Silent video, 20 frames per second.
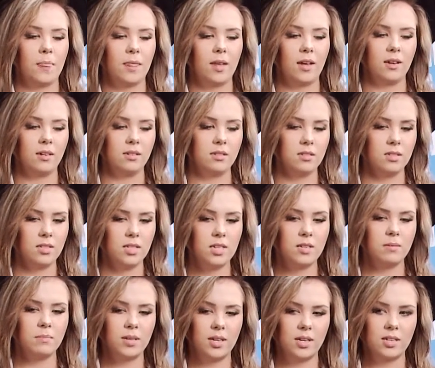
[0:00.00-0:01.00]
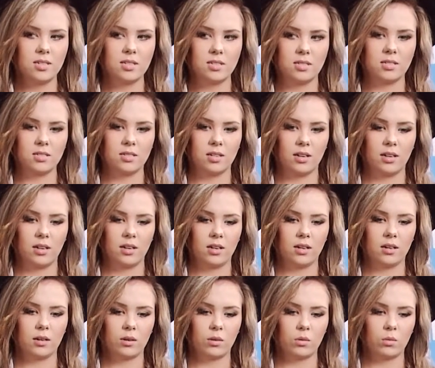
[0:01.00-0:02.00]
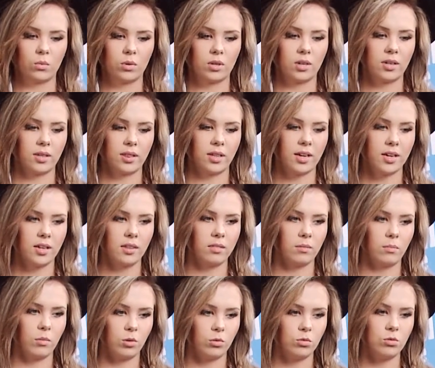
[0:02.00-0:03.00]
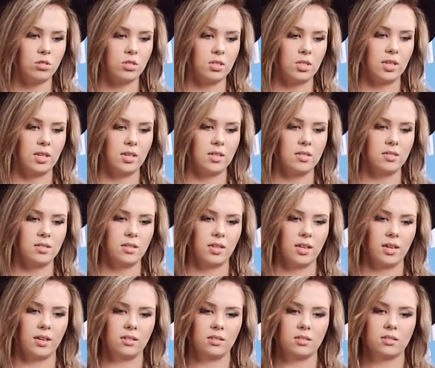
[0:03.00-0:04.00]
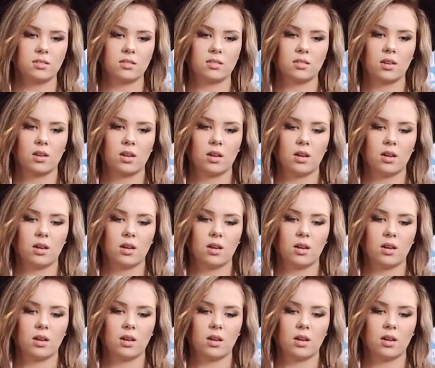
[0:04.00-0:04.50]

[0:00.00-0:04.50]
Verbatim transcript: And in EBS, uh, what I like the most is that